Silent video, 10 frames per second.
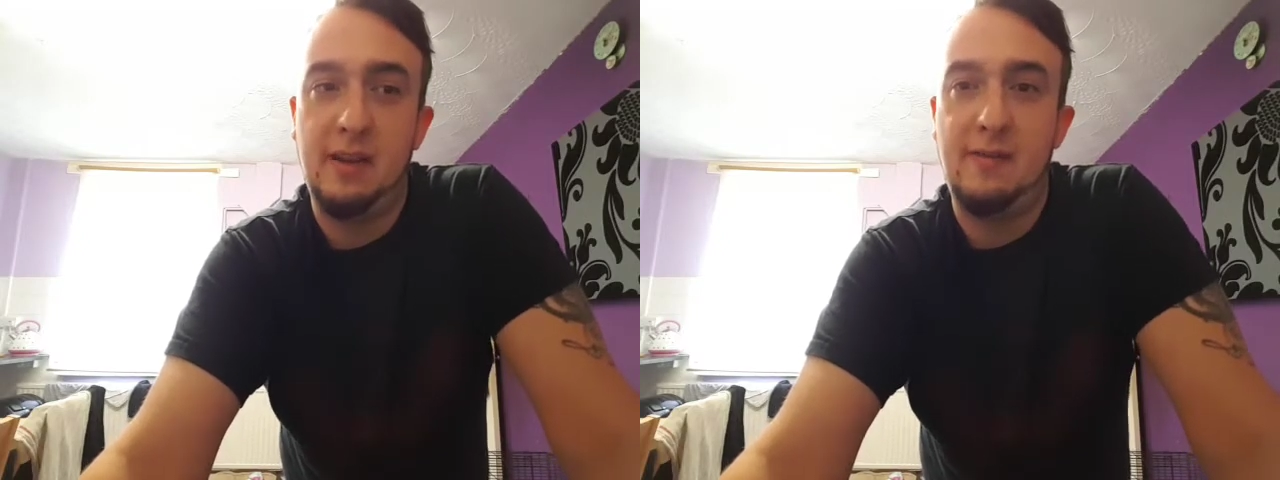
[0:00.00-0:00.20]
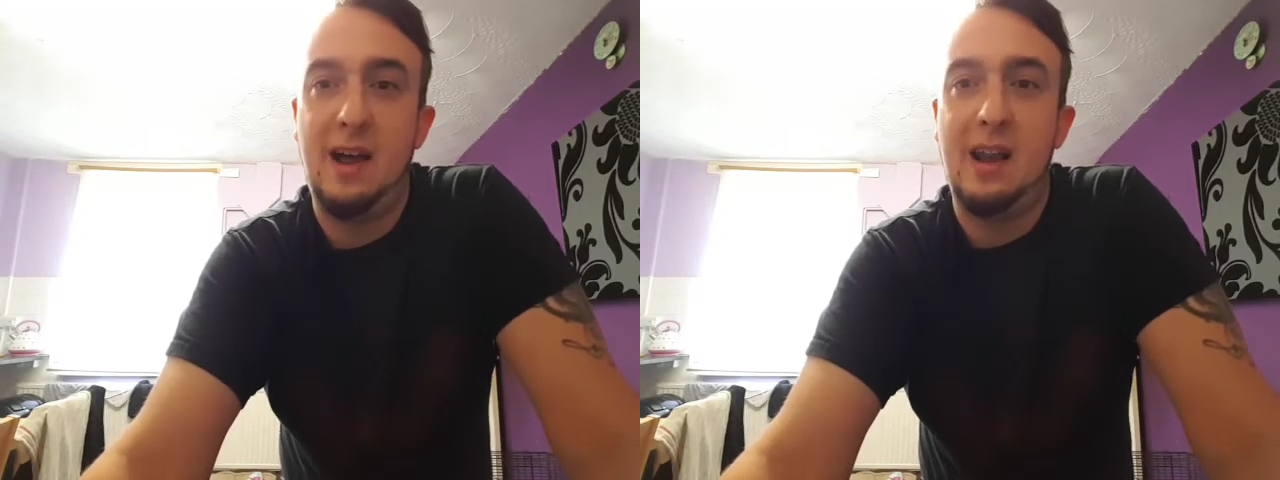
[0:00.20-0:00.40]

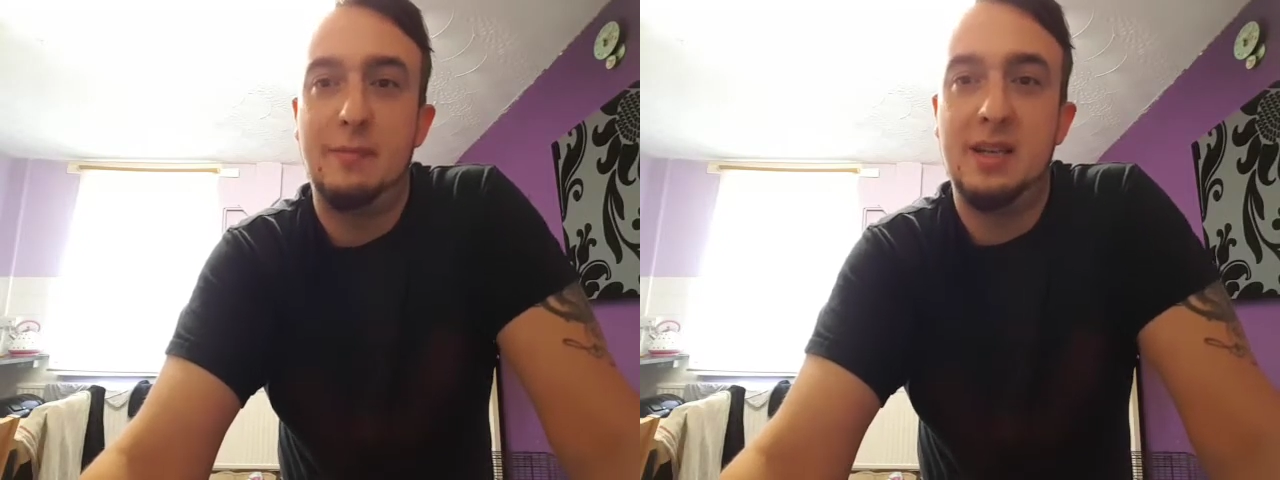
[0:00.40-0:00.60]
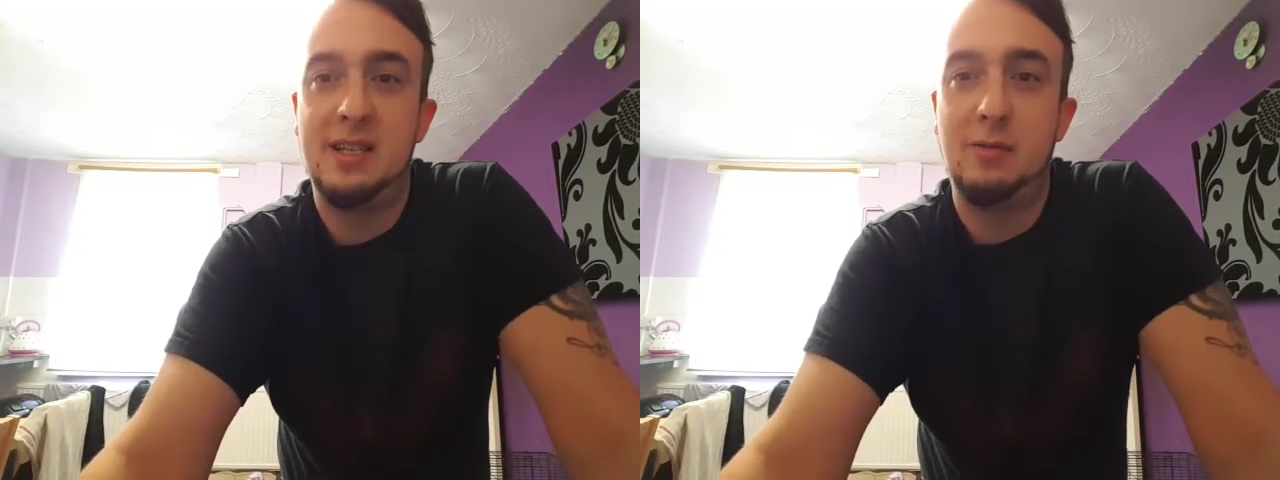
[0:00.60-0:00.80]
fairly
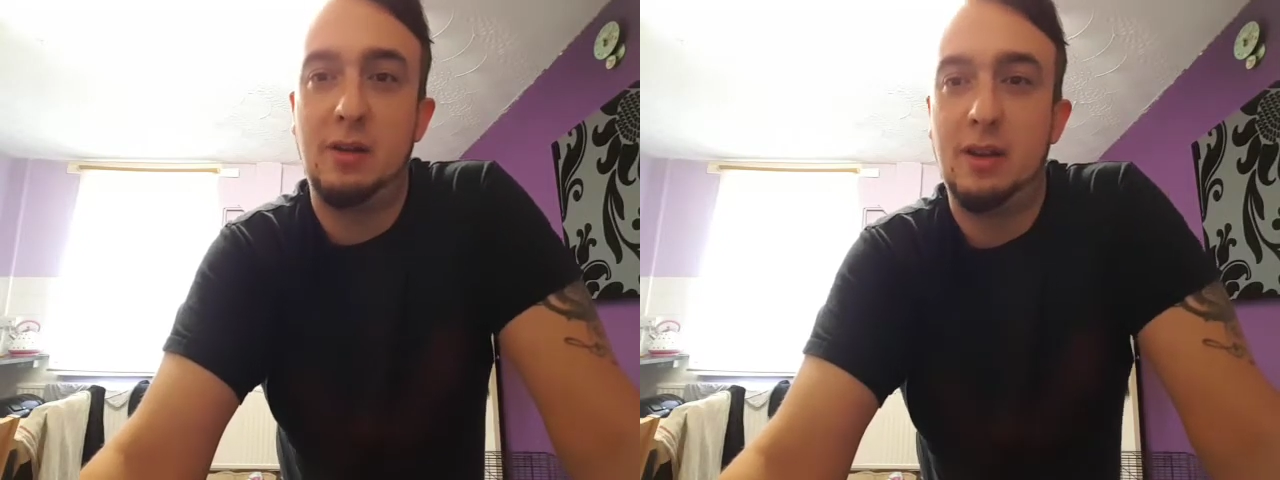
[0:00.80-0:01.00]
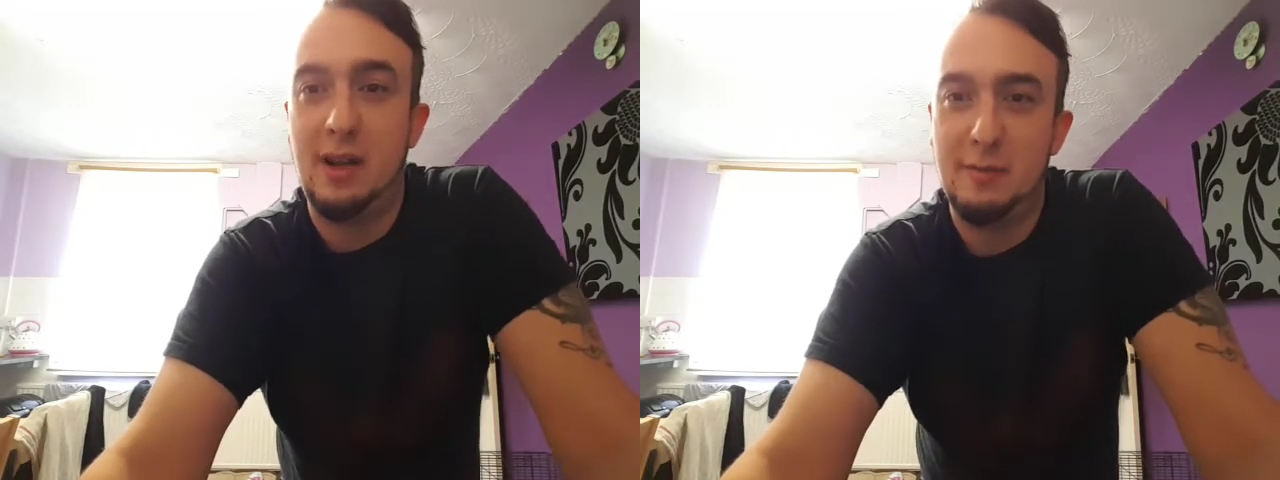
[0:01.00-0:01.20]
messy
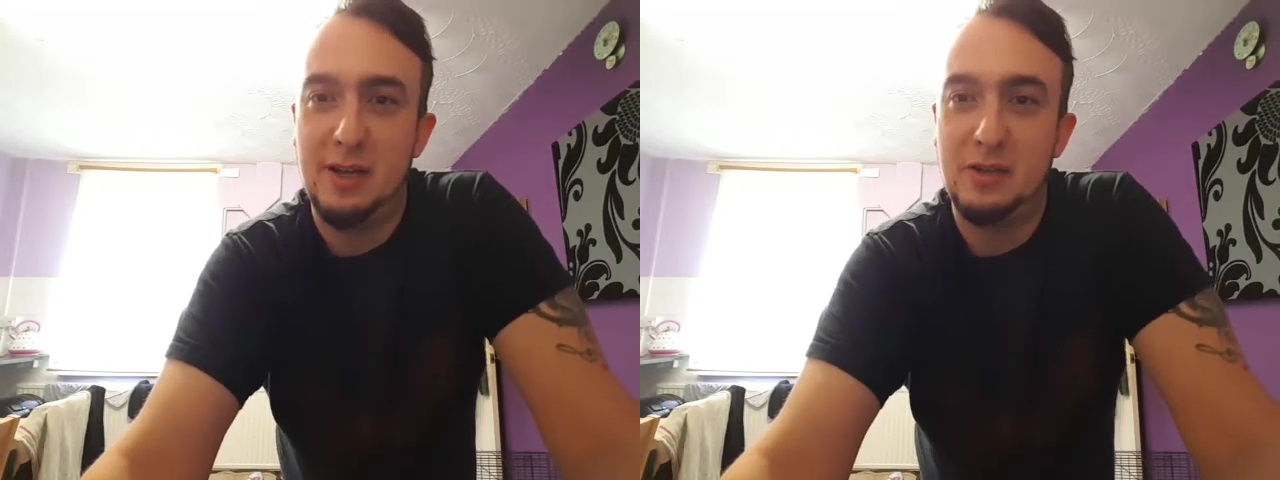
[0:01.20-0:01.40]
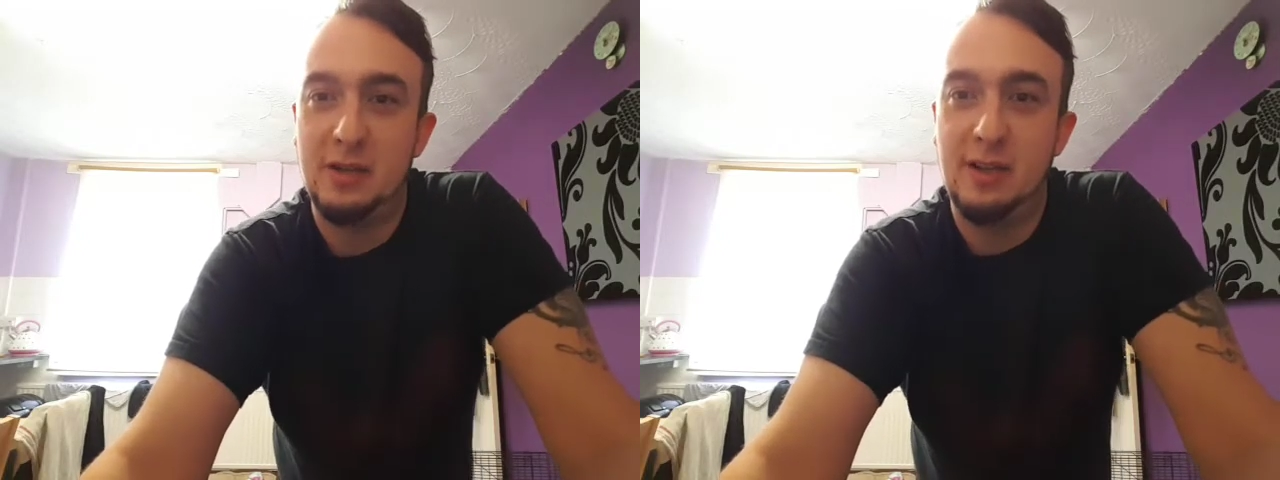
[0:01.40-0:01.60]
one, I
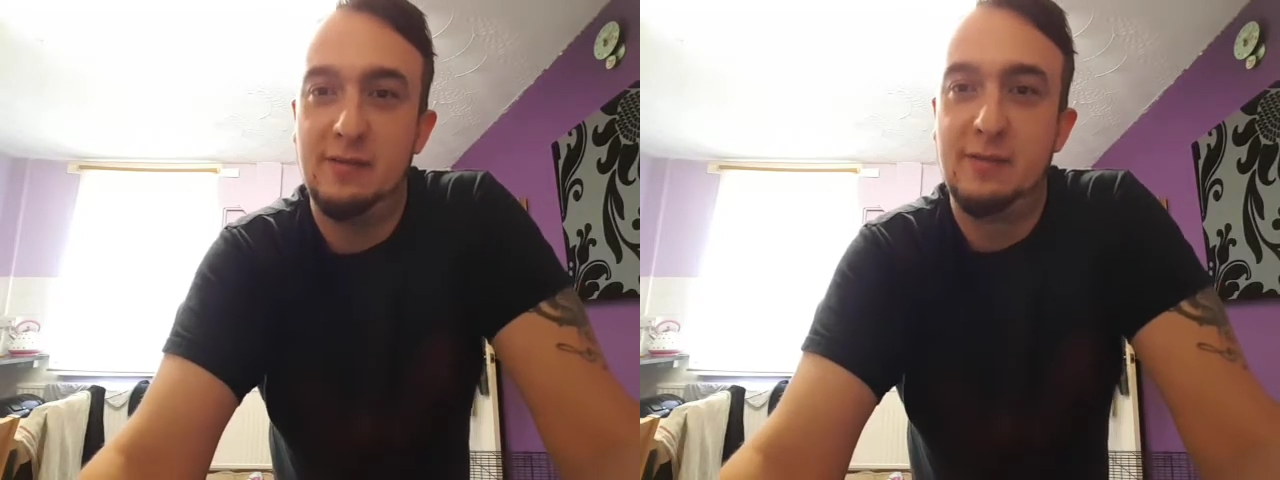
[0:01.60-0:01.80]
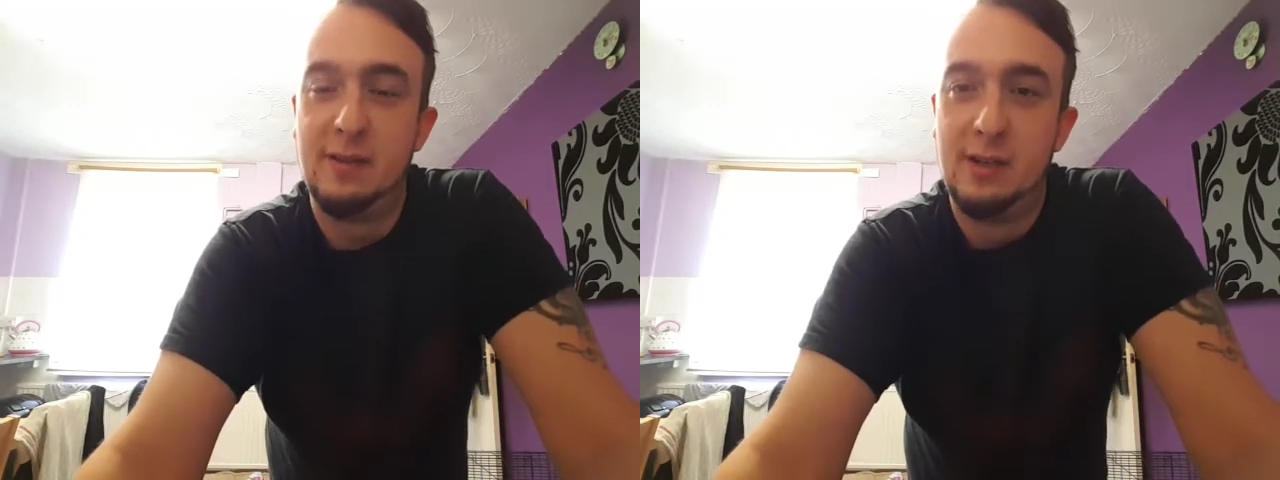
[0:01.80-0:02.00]
imagine, if